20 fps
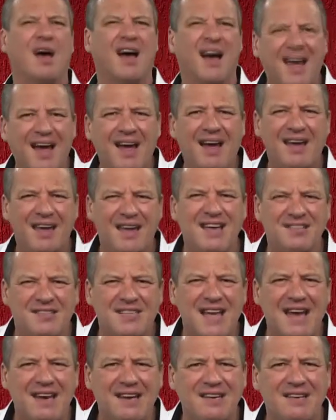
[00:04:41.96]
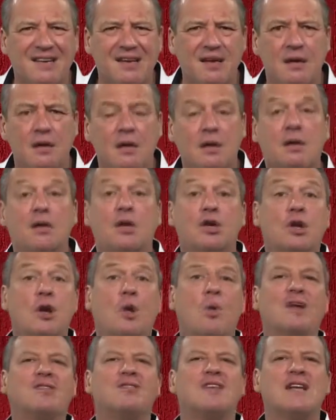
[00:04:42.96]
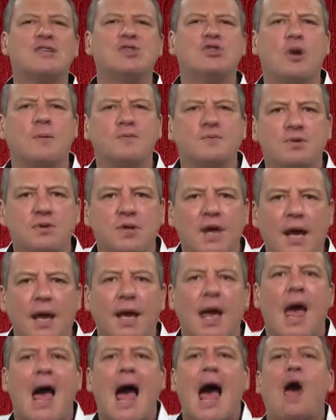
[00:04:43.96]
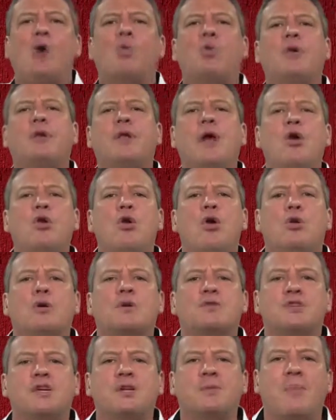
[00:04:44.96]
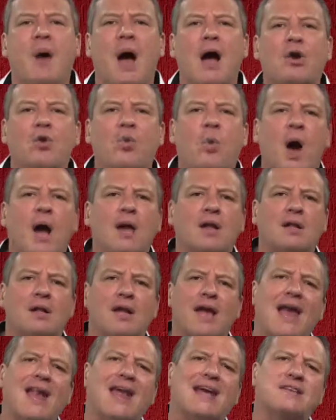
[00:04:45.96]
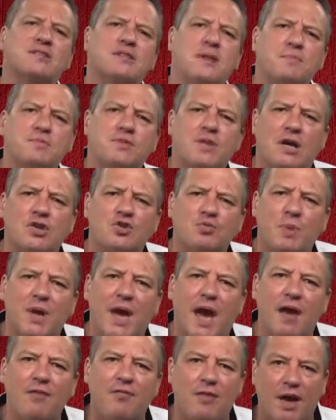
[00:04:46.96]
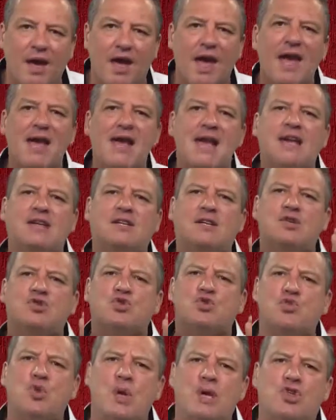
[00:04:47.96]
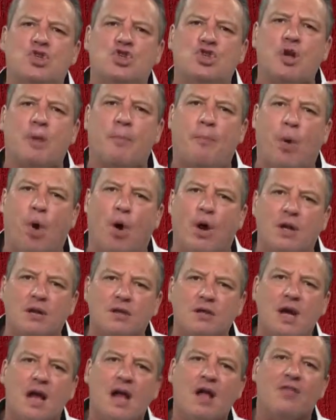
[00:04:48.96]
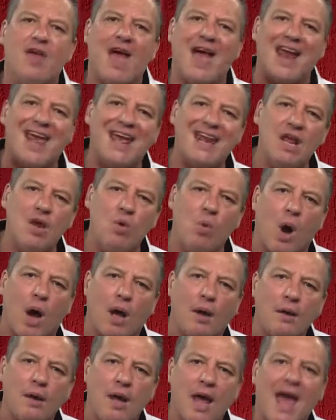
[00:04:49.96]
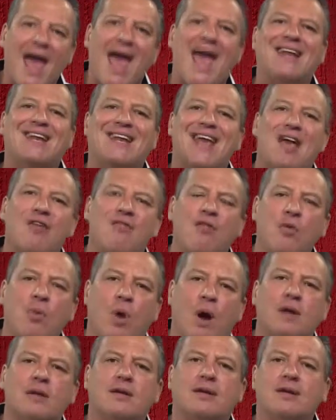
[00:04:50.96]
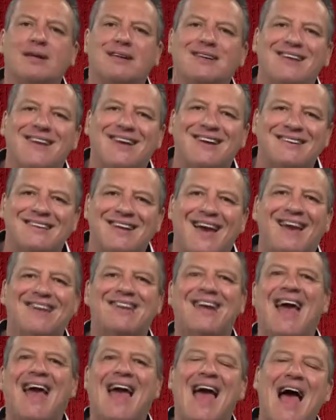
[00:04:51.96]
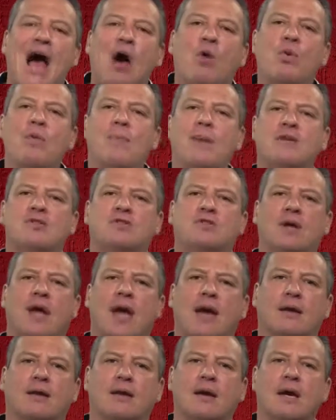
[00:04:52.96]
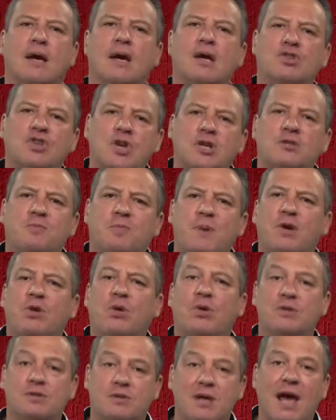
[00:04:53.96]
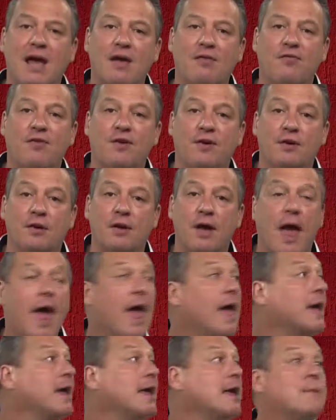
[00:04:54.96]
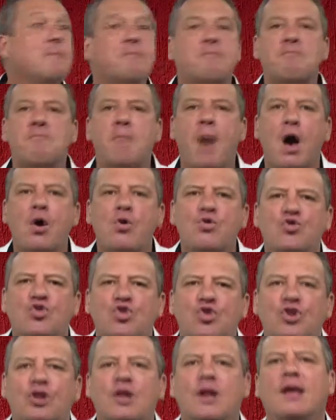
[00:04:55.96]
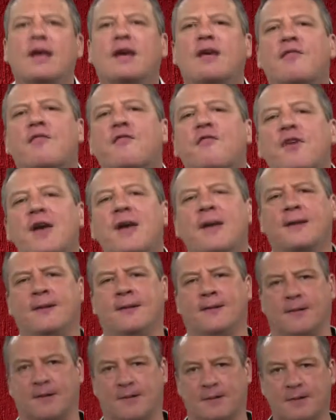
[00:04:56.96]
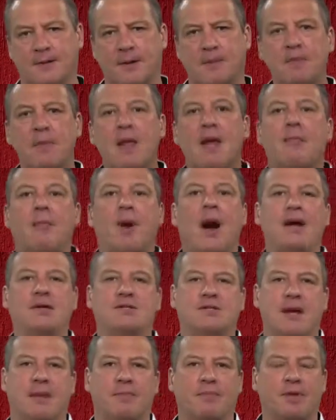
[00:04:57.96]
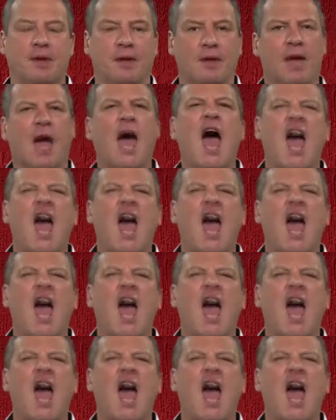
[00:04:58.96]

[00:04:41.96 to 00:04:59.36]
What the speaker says: Huh? Insanity. You know what? That stops today. I will no longer sit by quietly and accept such behavior. It has reached a point that anyone and everyone can dictate how we must react just because they feel emotionally offended by something.